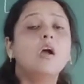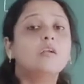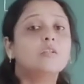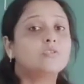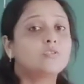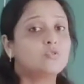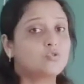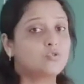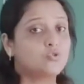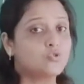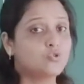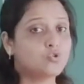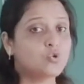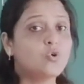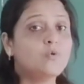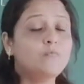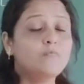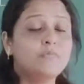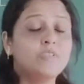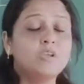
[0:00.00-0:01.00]
And
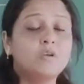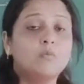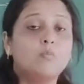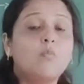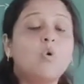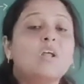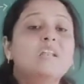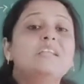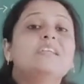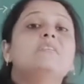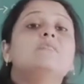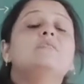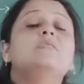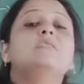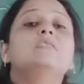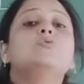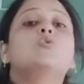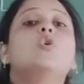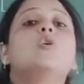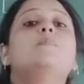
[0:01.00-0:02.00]
so
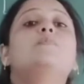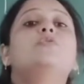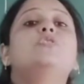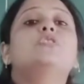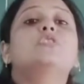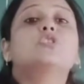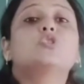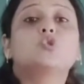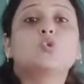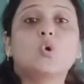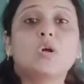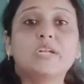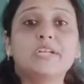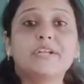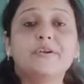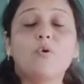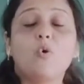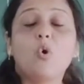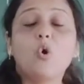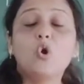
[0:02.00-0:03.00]
molecules of the
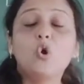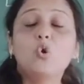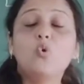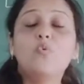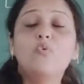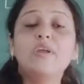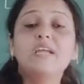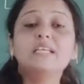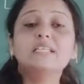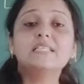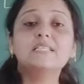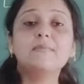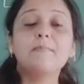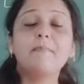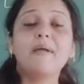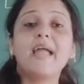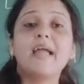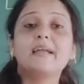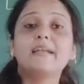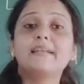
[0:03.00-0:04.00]
solid always
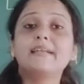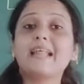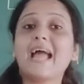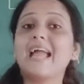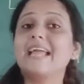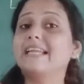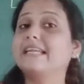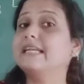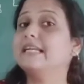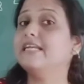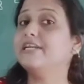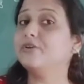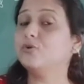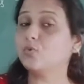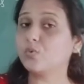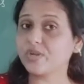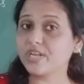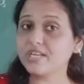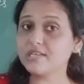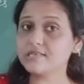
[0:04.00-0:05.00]
pack tightly
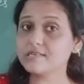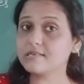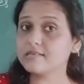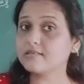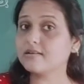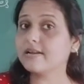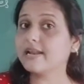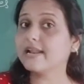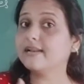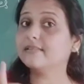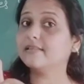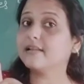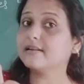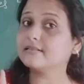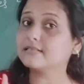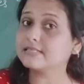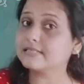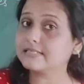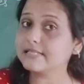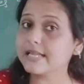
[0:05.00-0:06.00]
to each other and their
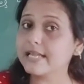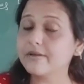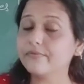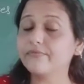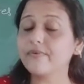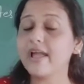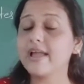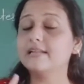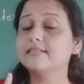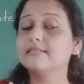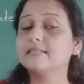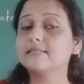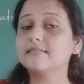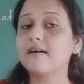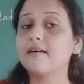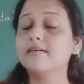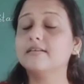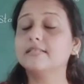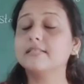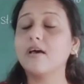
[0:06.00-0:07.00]
shape and
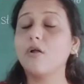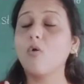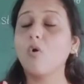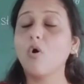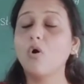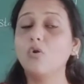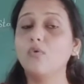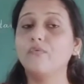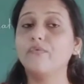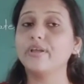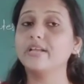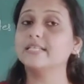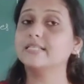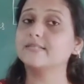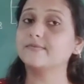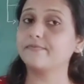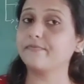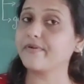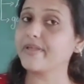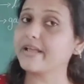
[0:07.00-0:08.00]
size are
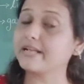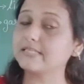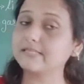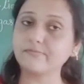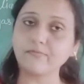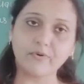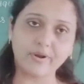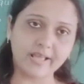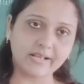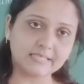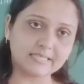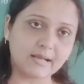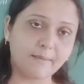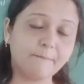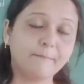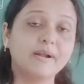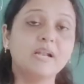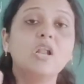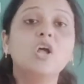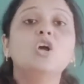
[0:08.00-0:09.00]
always fixed. For
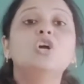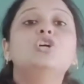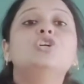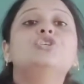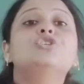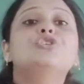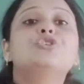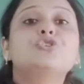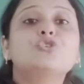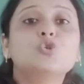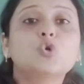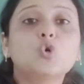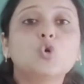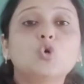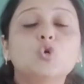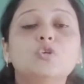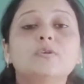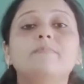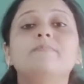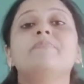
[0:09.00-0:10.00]
example,
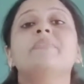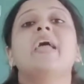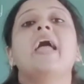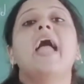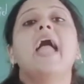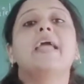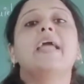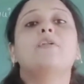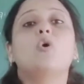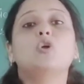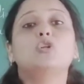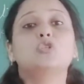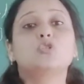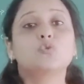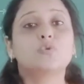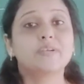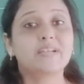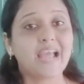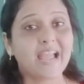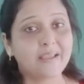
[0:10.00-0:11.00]
stone and
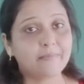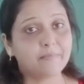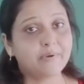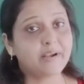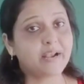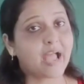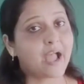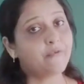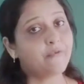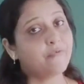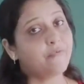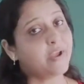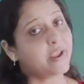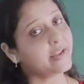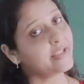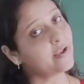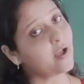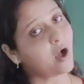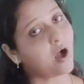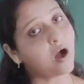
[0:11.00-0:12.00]
also diamond are
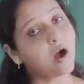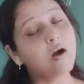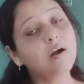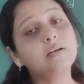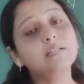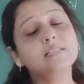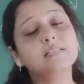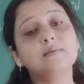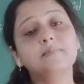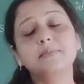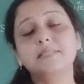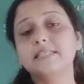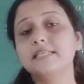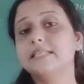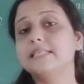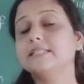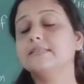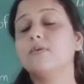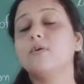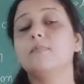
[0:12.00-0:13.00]
very hard
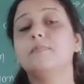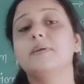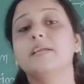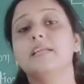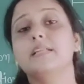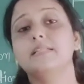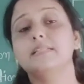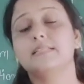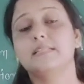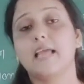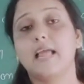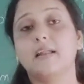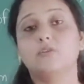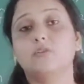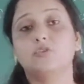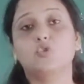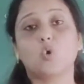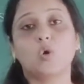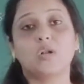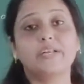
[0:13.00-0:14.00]
substance of
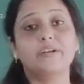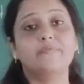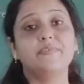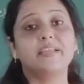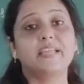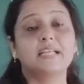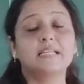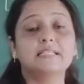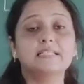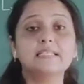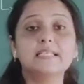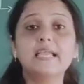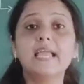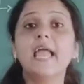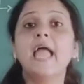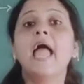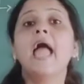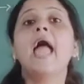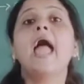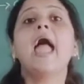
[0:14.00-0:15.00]
inside solid, we can say,